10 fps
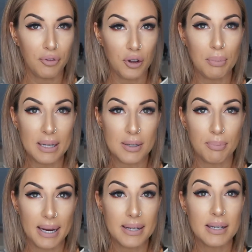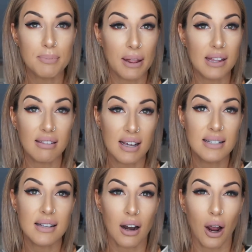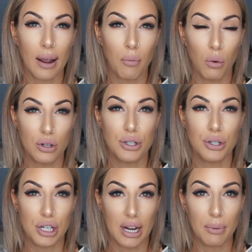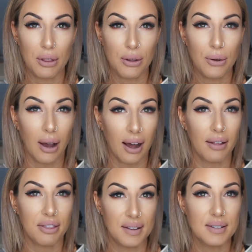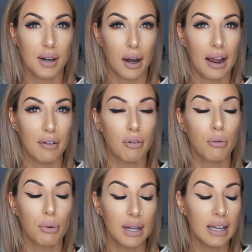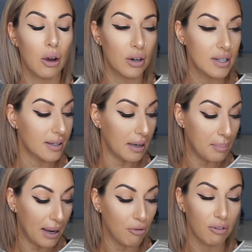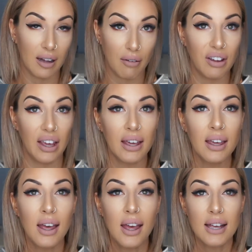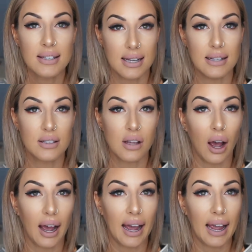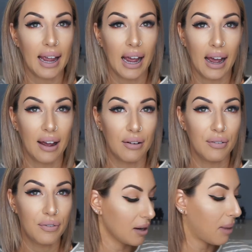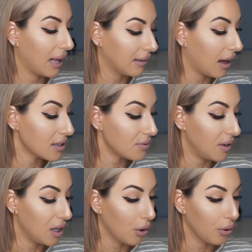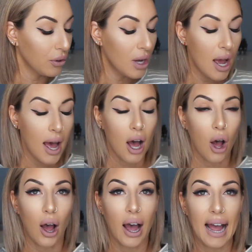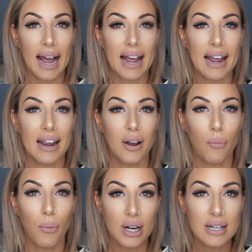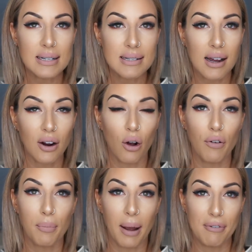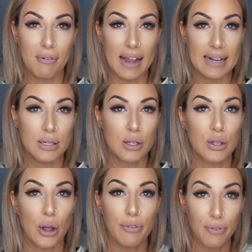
few bits and pieces, but the things that I want to share with you are things that I have really honestly been loving since I have done my last video. I wanted to start off by face. So the